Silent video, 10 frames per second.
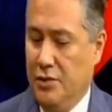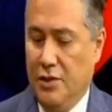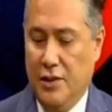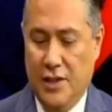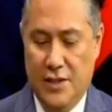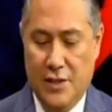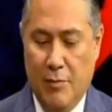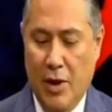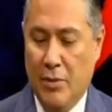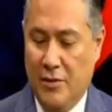This is a
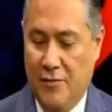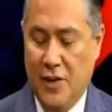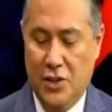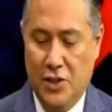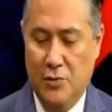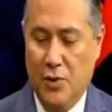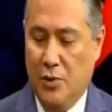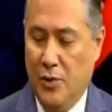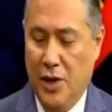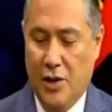public function
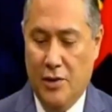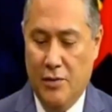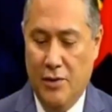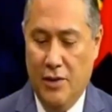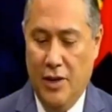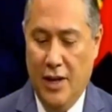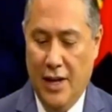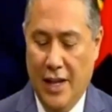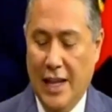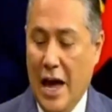where we are
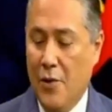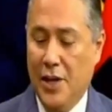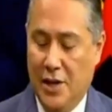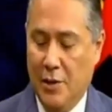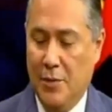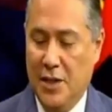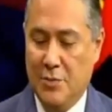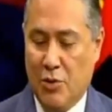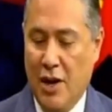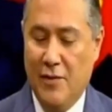allowing companies,
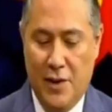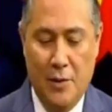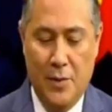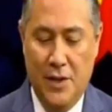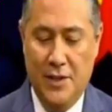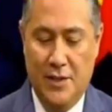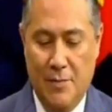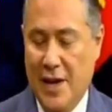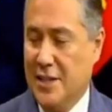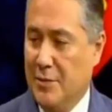private companies, to
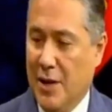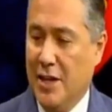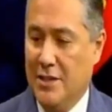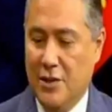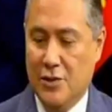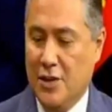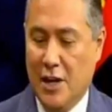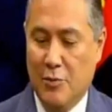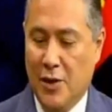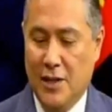maximize their
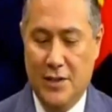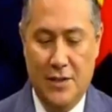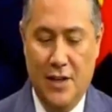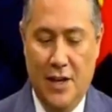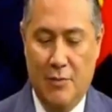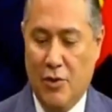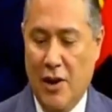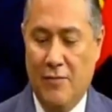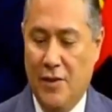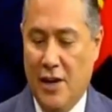stock price and
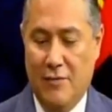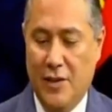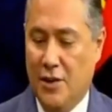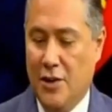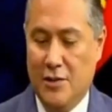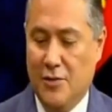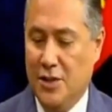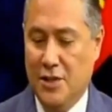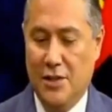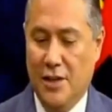profit off the
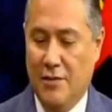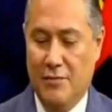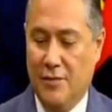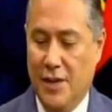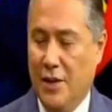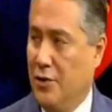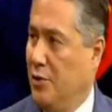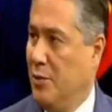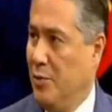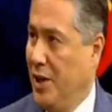incarceration of another
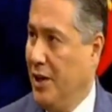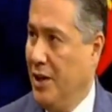human being.